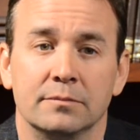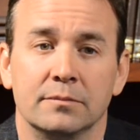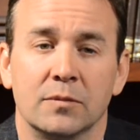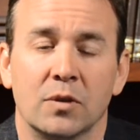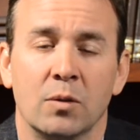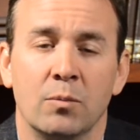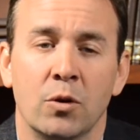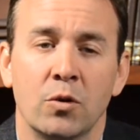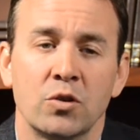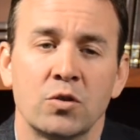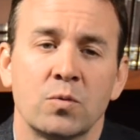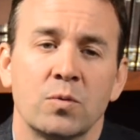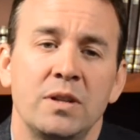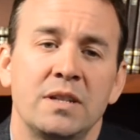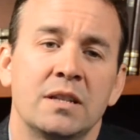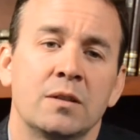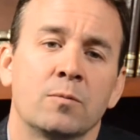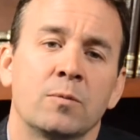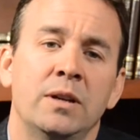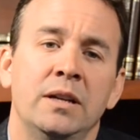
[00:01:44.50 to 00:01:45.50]
The most
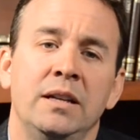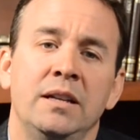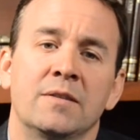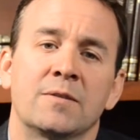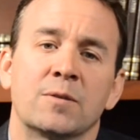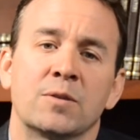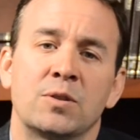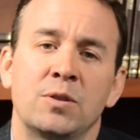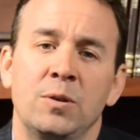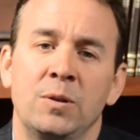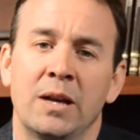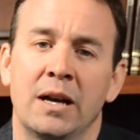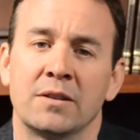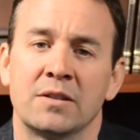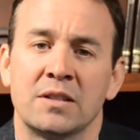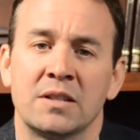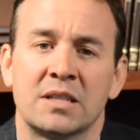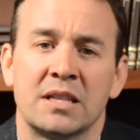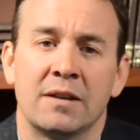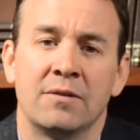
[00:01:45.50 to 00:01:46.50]
recent readings for
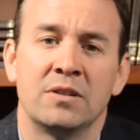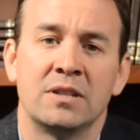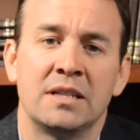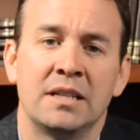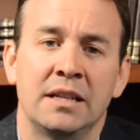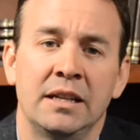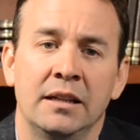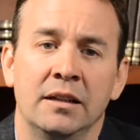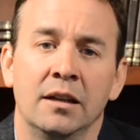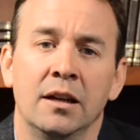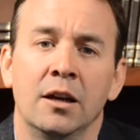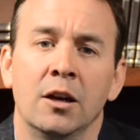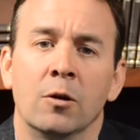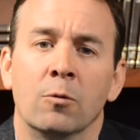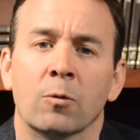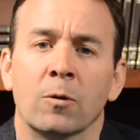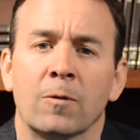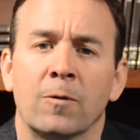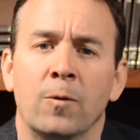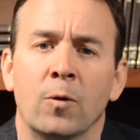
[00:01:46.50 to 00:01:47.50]
2017
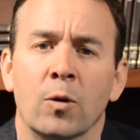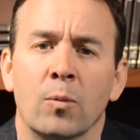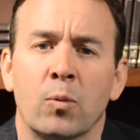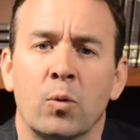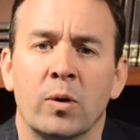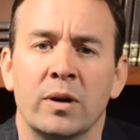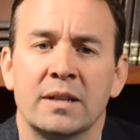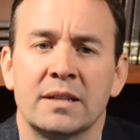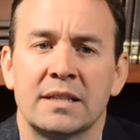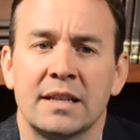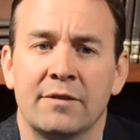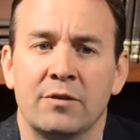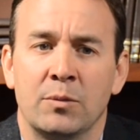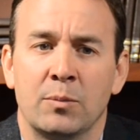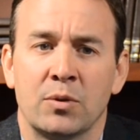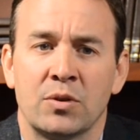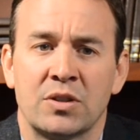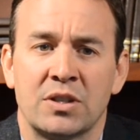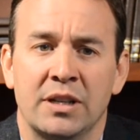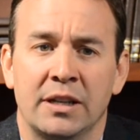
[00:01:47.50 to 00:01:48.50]
were
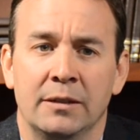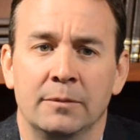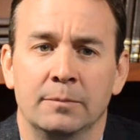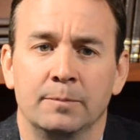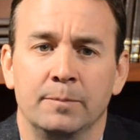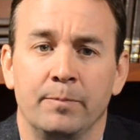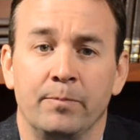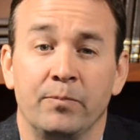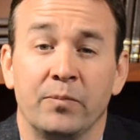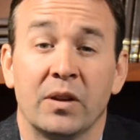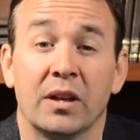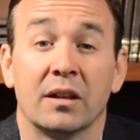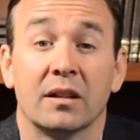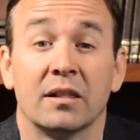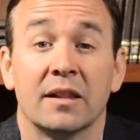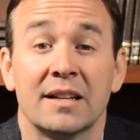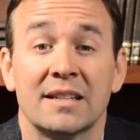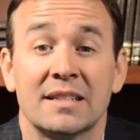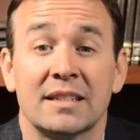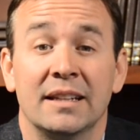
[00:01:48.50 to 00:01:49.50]
4.7%,
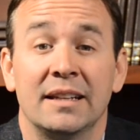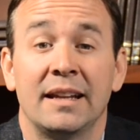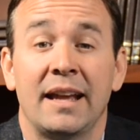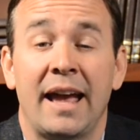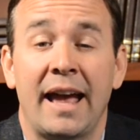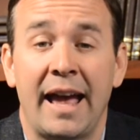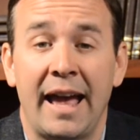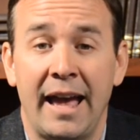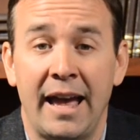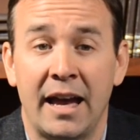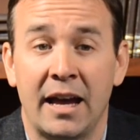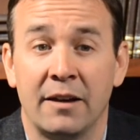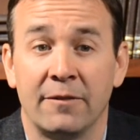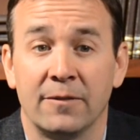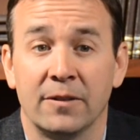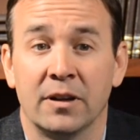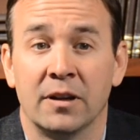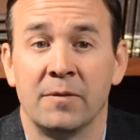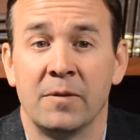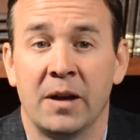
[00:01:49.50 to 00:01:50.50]
less than
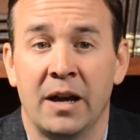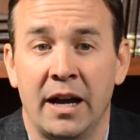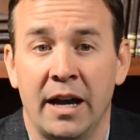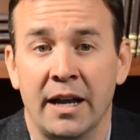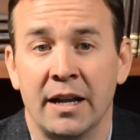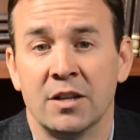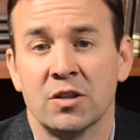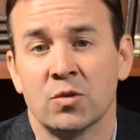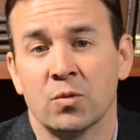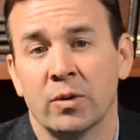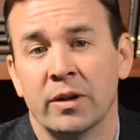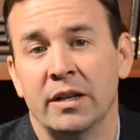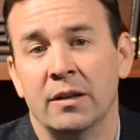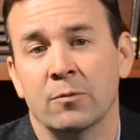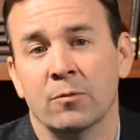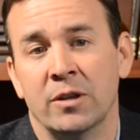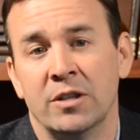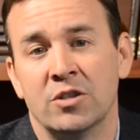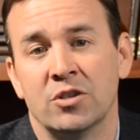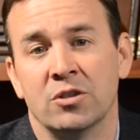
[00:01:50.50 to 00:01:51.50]
half of the highest
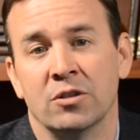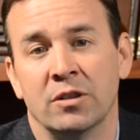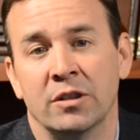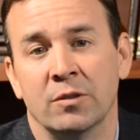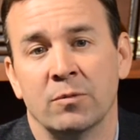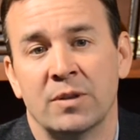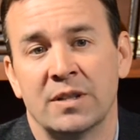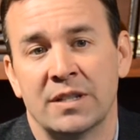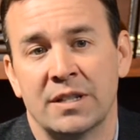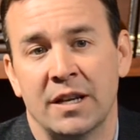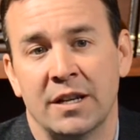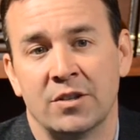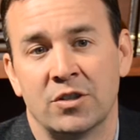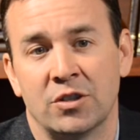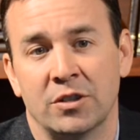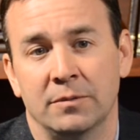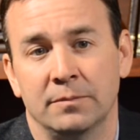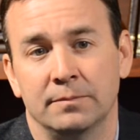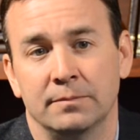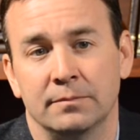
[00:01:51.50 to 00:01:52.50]
rate reached during the
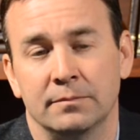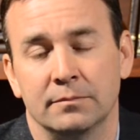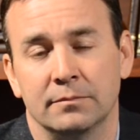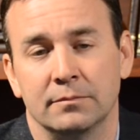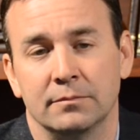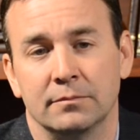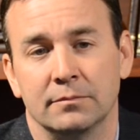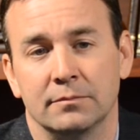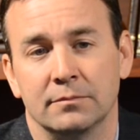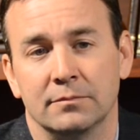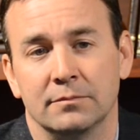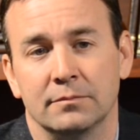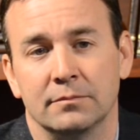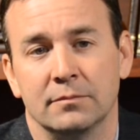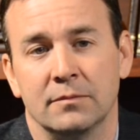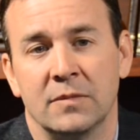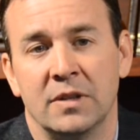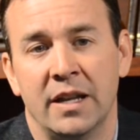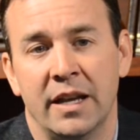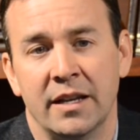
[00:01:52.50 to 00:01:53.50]
recession.
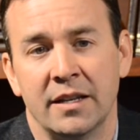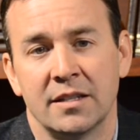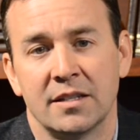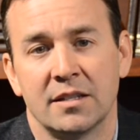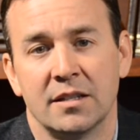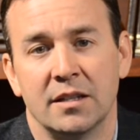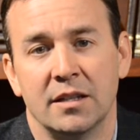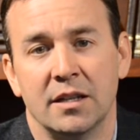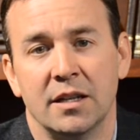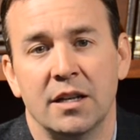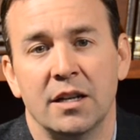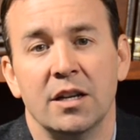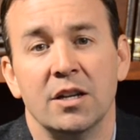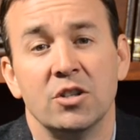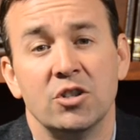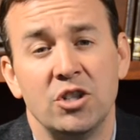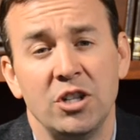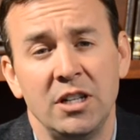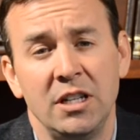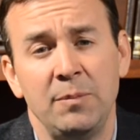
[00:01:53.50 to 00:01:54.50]
Next,
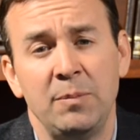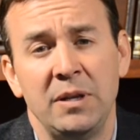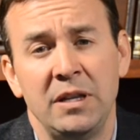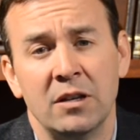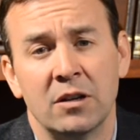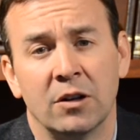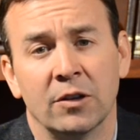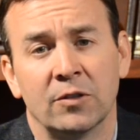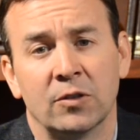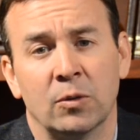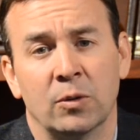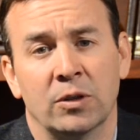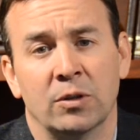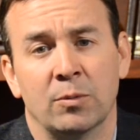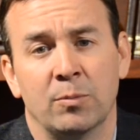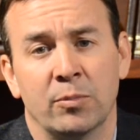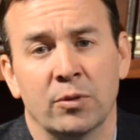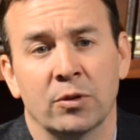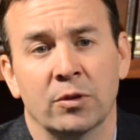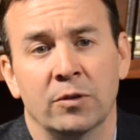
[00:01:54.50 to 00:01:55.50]
GDP also
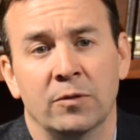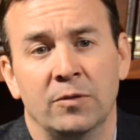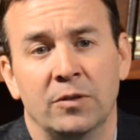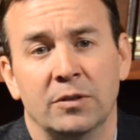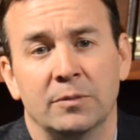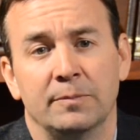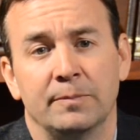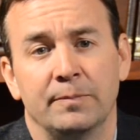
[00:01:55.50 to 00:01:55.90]
improved.